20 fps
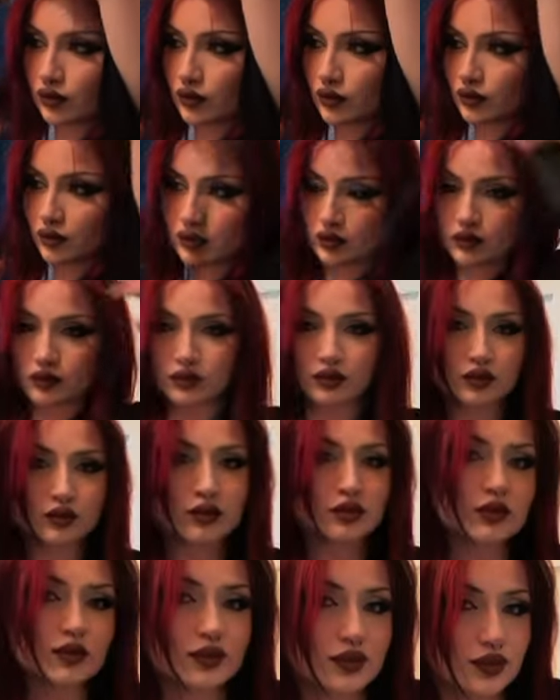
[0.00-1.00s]
It doesn't matter
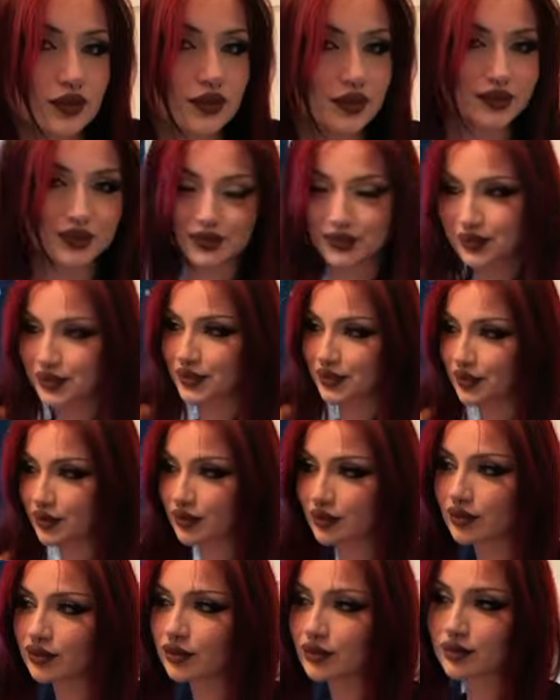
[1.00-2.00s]
so much which
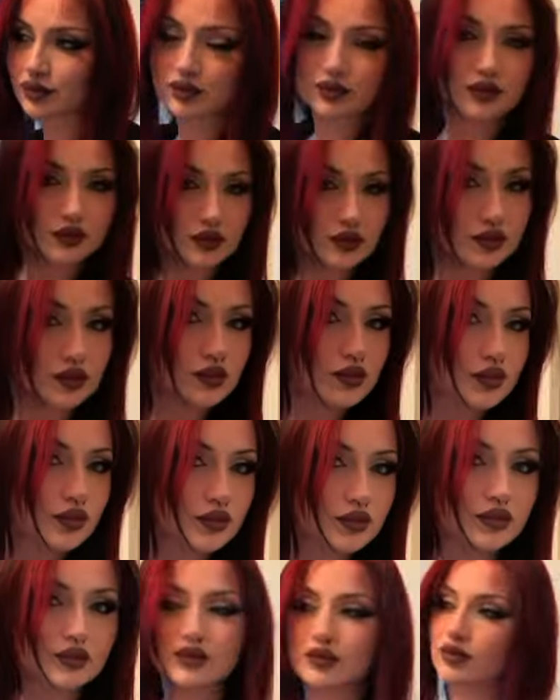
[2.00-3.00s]
direction the curls at the
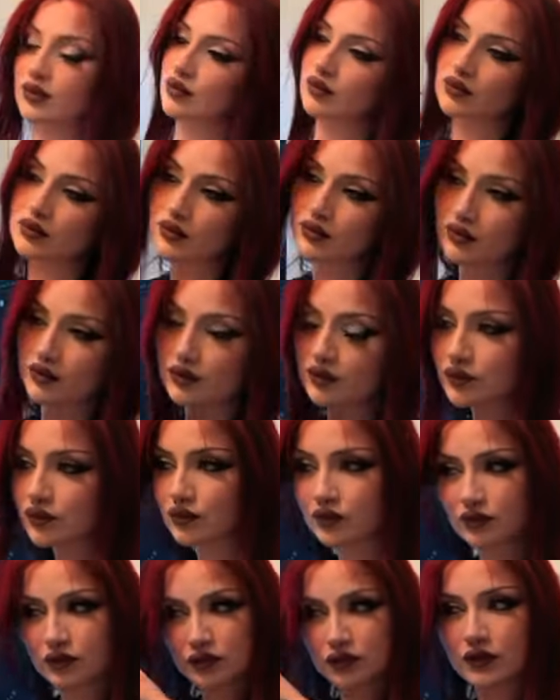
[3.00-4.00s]
back of my head are
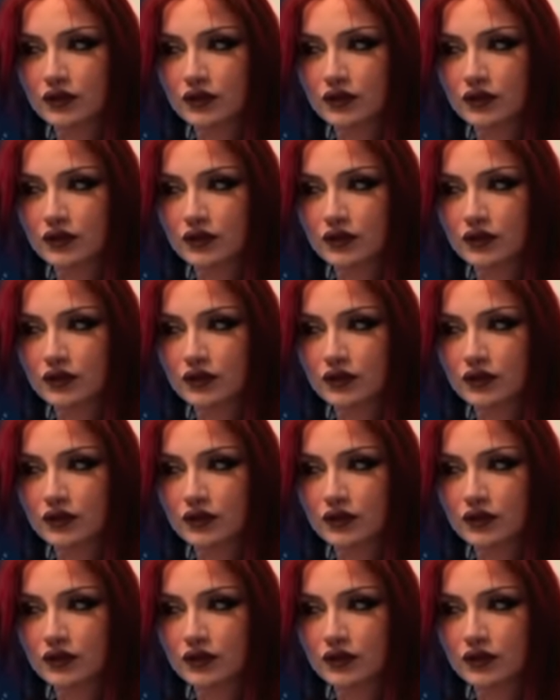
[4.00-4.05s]
going.